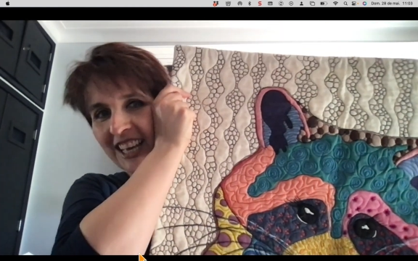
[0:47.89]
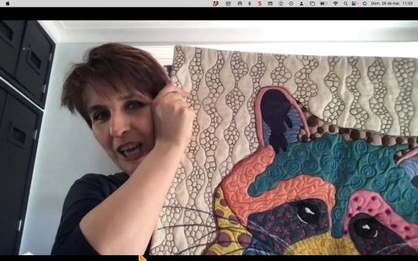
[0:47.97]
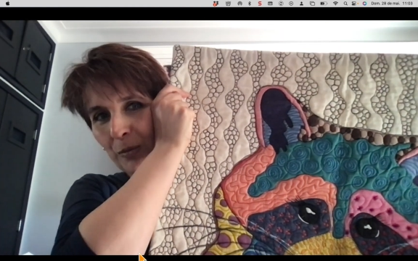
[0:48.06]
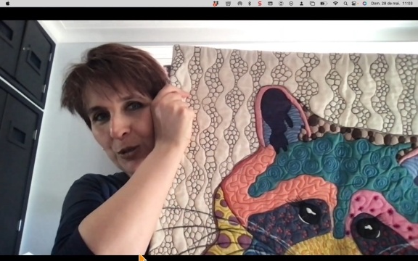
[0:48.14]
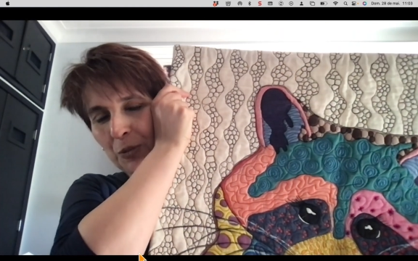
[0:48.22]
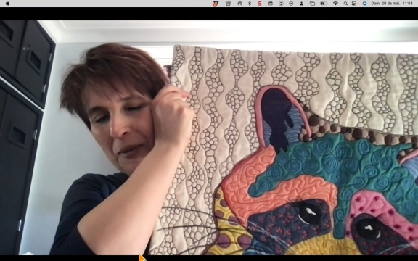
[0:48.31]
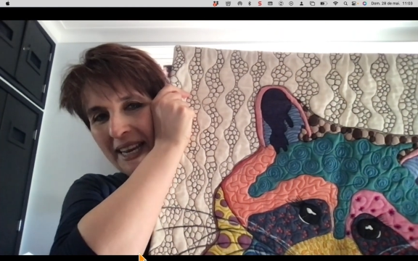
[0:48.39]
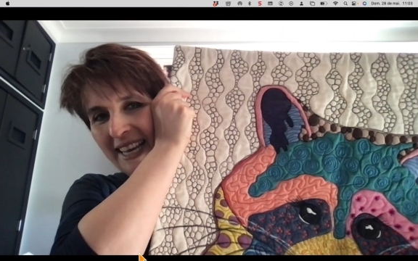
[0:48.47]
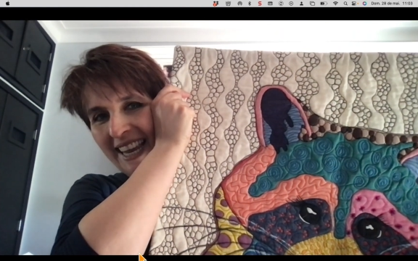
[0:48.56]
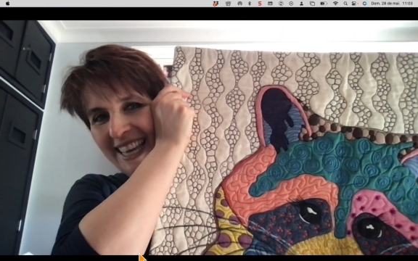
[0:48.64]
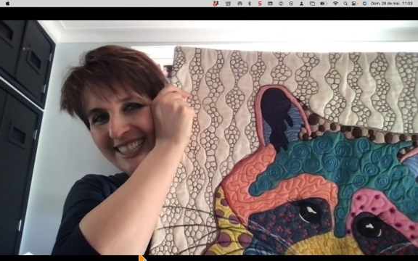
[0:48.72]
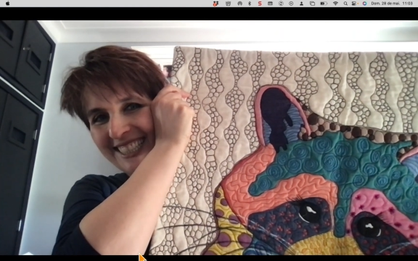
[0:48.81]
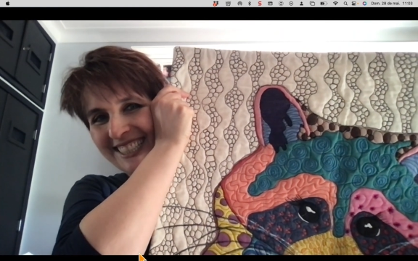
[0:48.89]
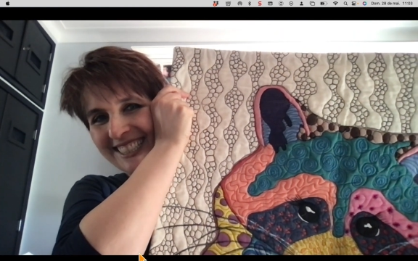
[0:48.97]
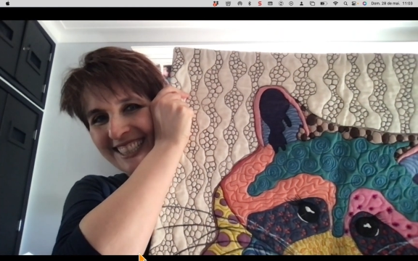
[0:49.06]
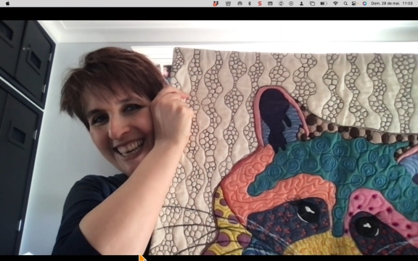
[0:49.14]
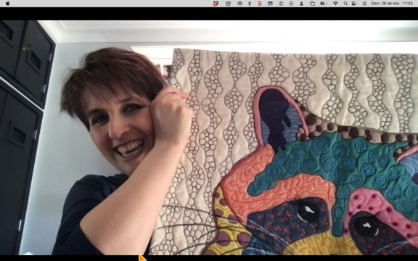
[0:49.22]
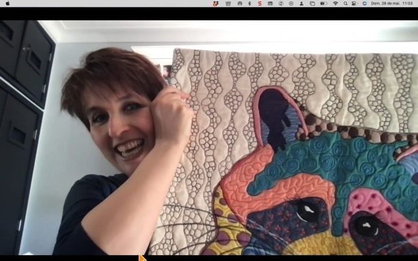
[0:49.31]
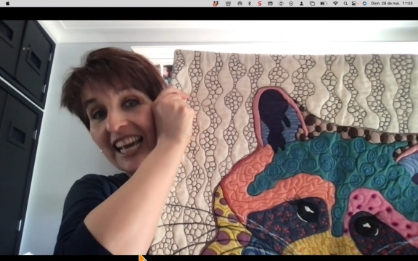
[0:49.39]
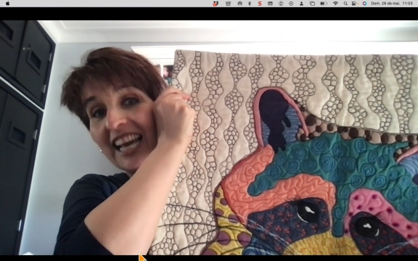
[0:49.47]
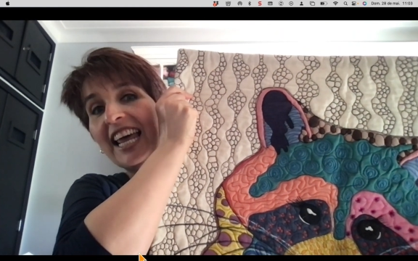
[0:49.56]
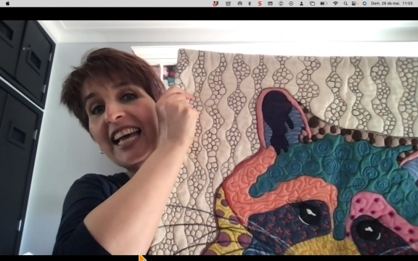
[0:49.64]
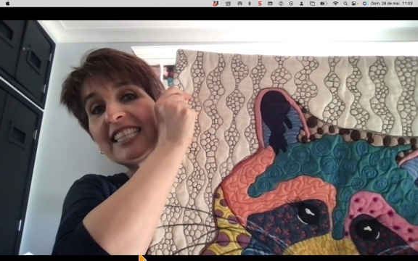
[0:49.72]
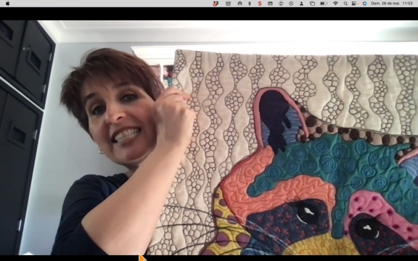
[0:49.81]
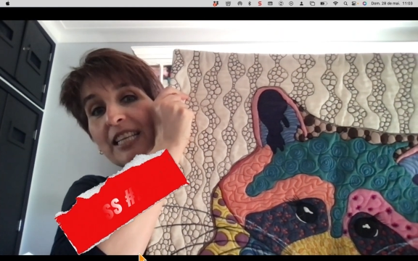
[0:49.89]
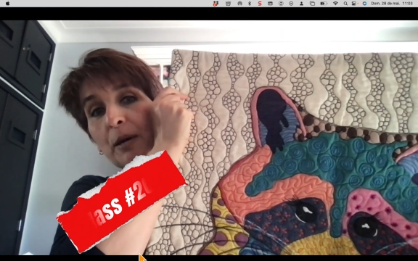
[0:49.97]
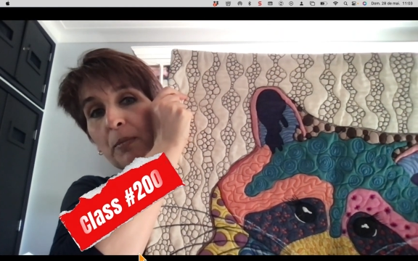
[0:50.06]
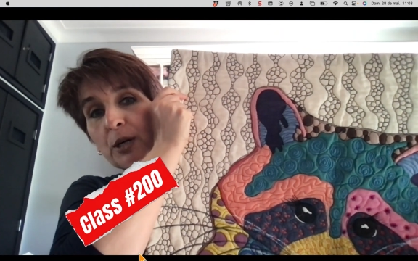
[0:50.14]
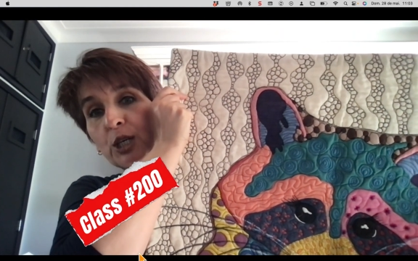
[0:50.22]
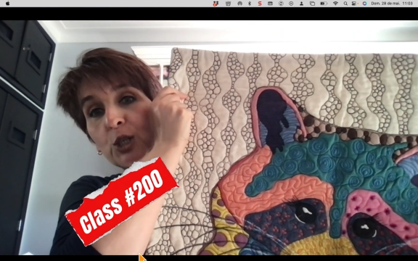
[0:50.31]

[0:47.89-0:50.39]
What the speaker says: Come to my class number